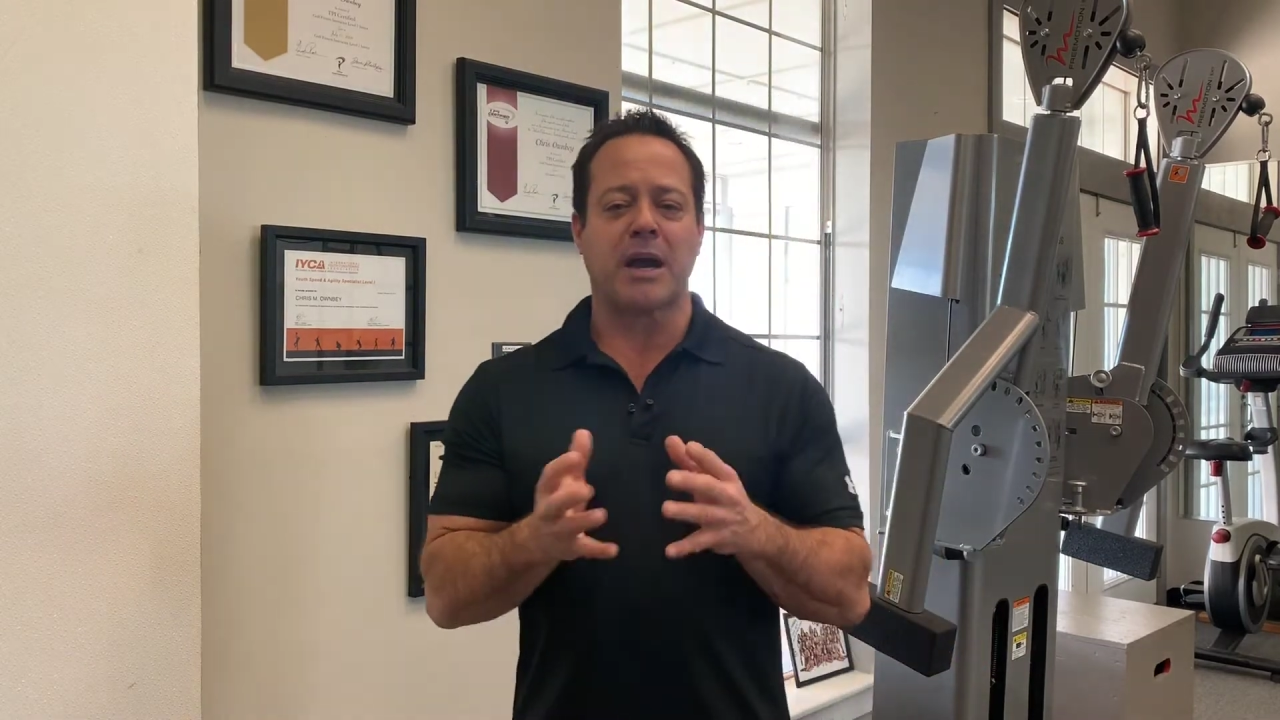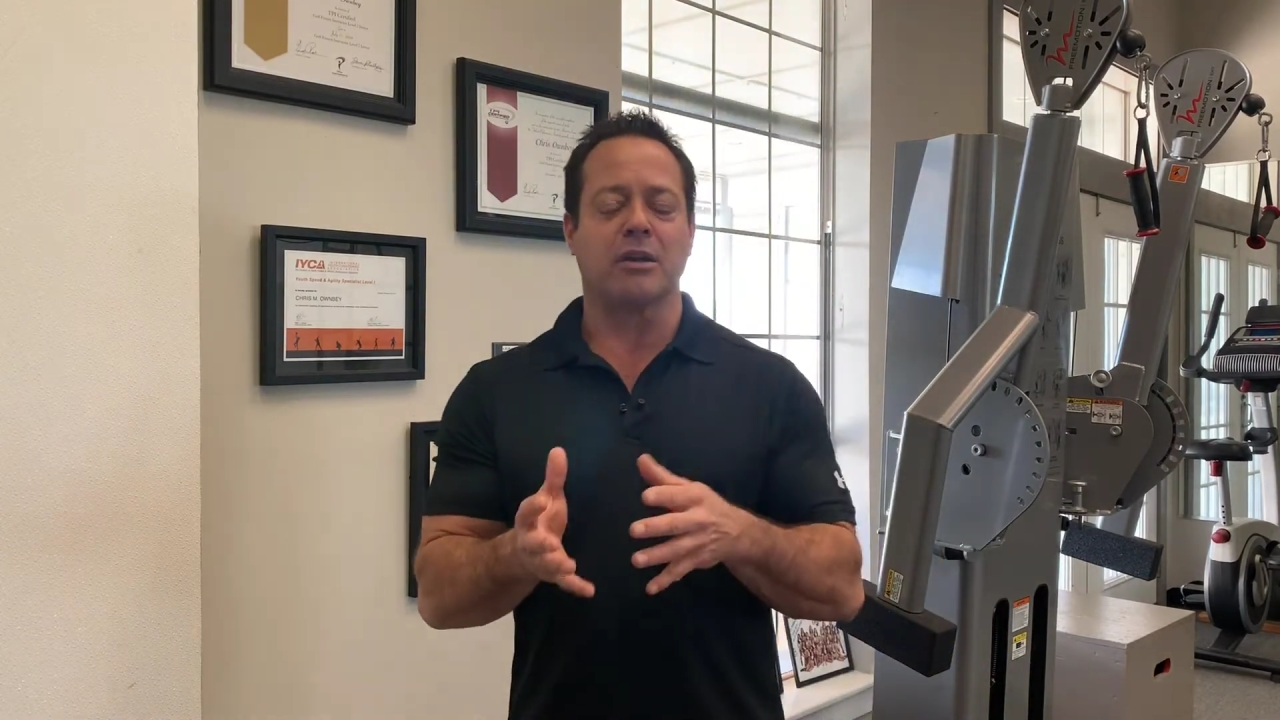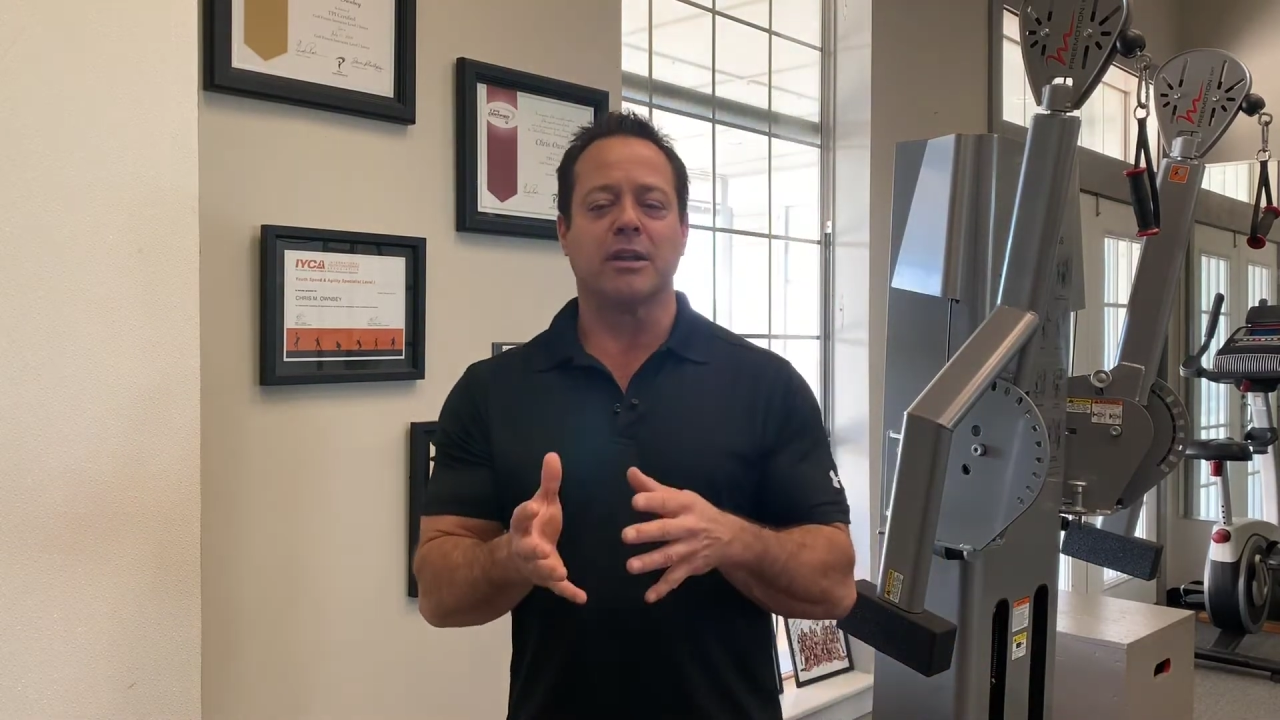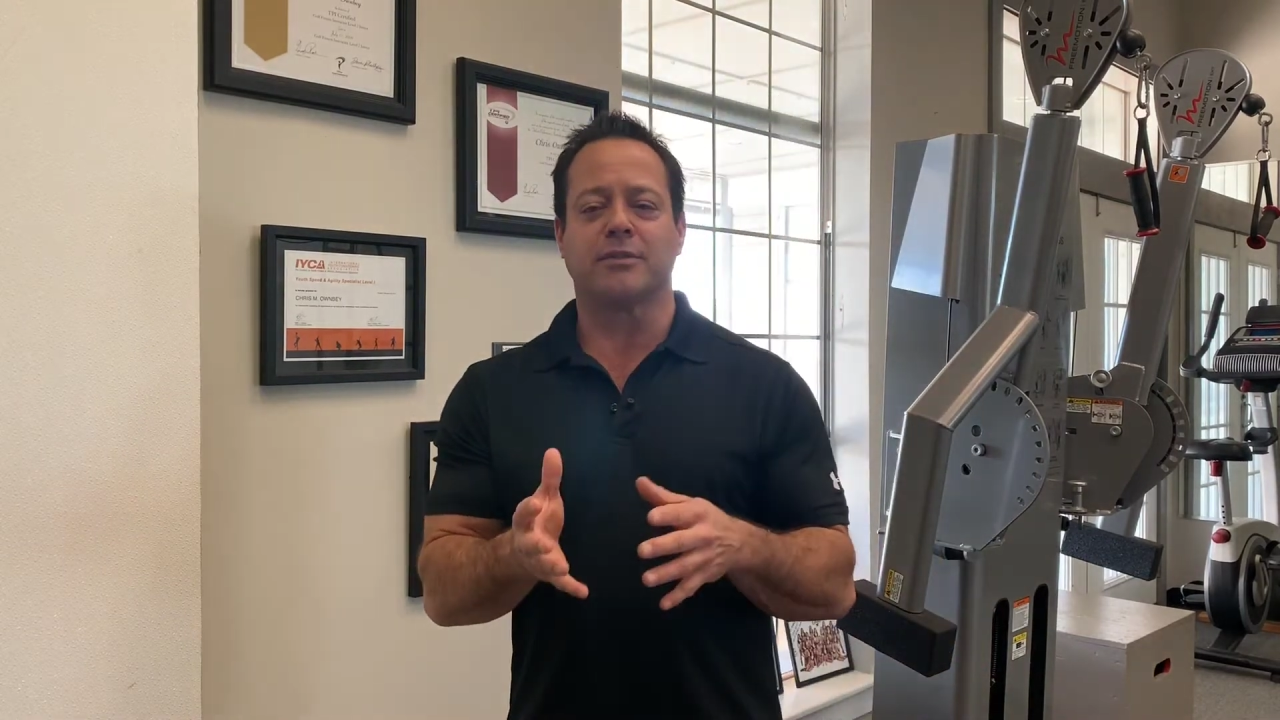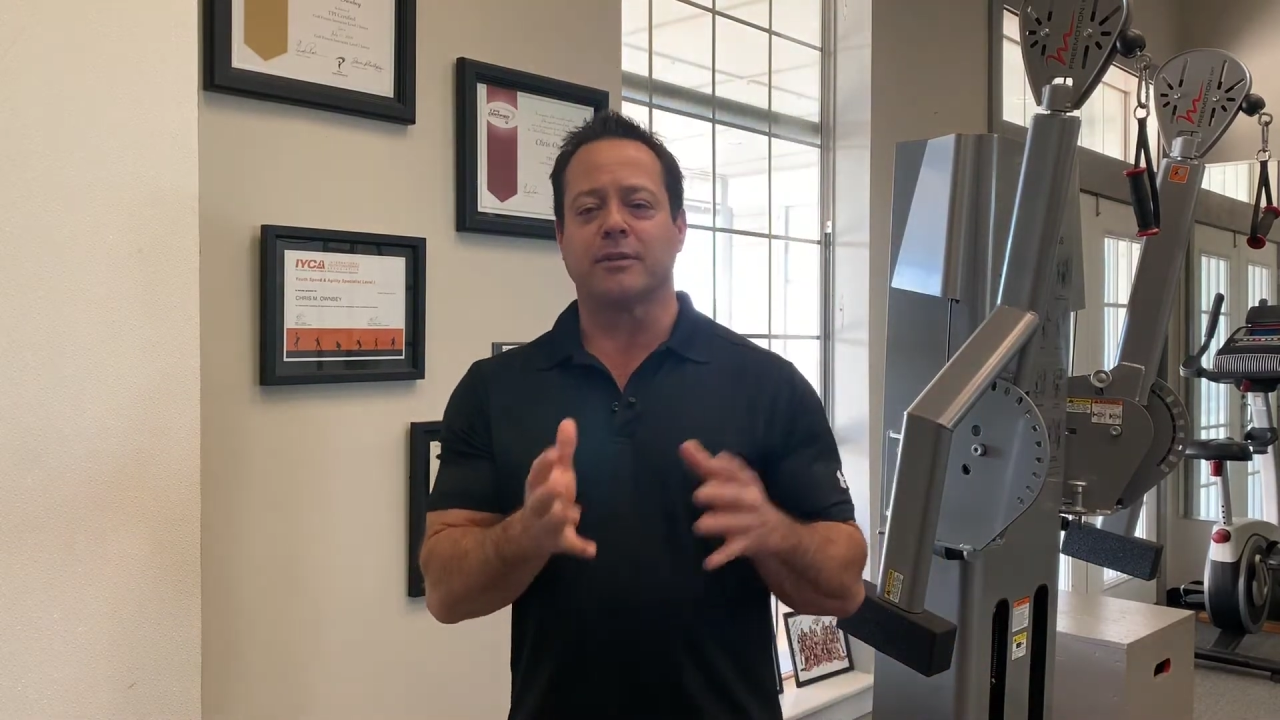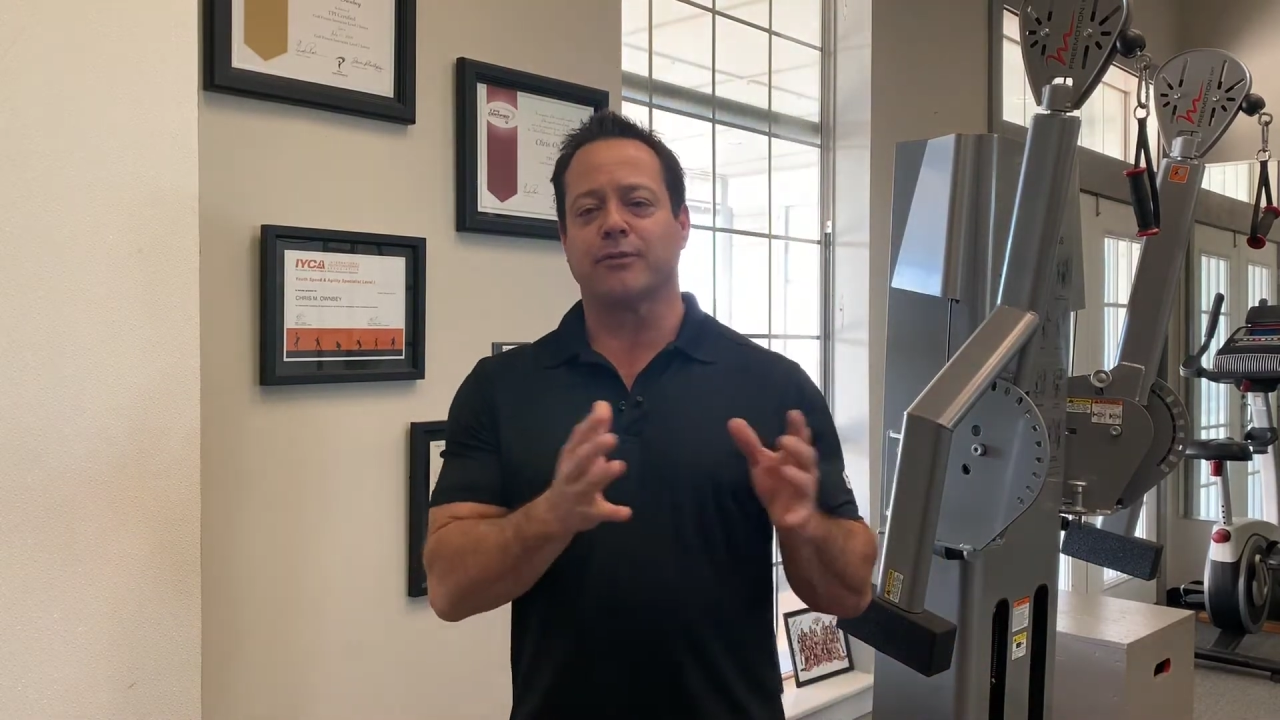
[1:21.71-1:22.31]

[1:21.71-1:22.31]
powerlifting,